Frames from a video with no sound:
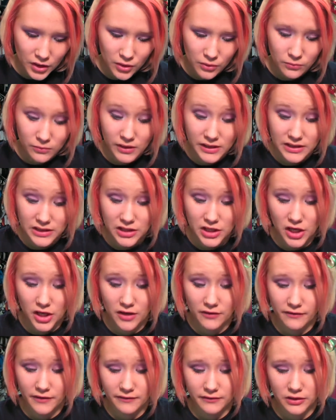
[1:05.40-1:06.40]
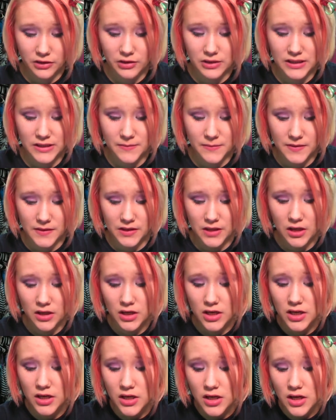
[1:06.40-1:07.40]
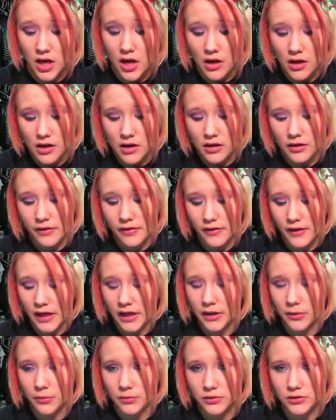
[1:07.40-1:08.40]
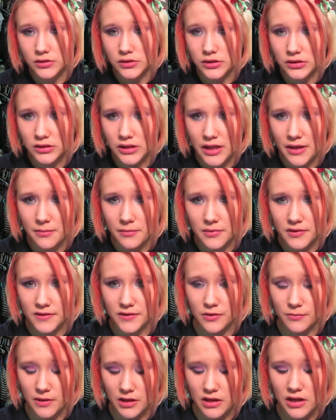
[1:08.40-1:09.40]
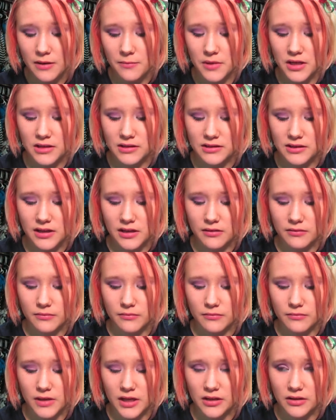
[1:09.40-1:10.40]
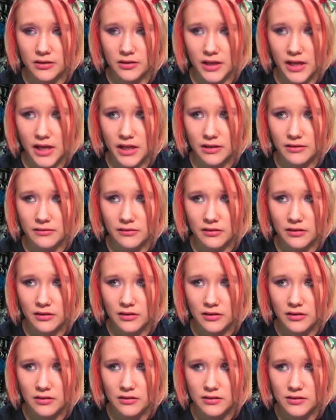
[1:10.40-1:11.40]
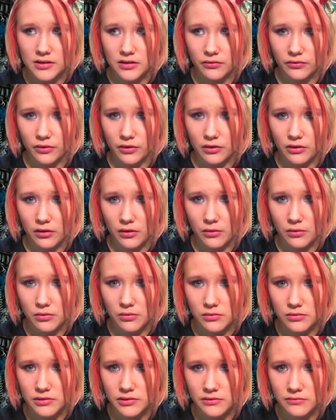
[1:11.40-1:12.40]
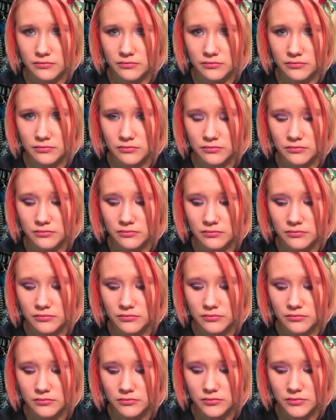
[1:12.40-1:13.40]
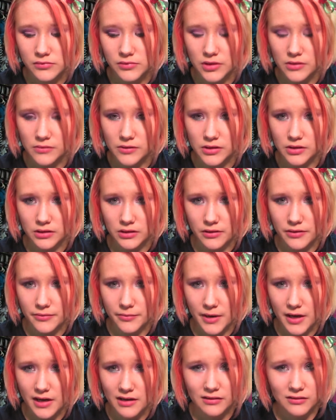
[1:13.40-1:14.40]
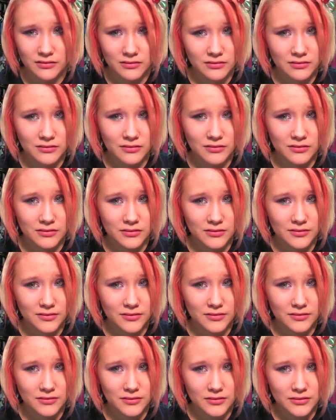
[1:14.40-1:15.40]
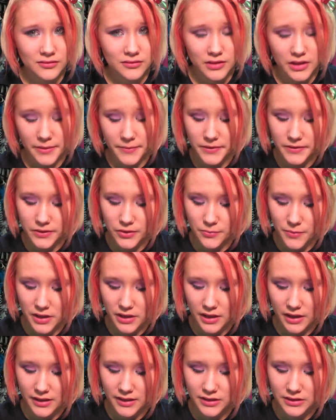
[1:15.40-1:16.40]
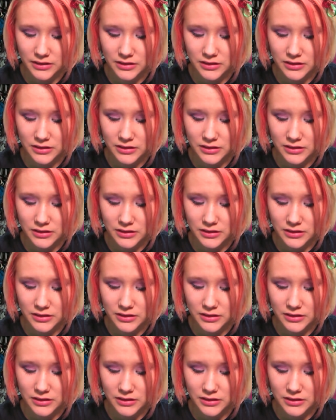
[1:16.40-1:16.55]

What's your favorite Christmas color? And I'm assuming that means like red, green, silver, gold, those colors, right? I'm assuming that.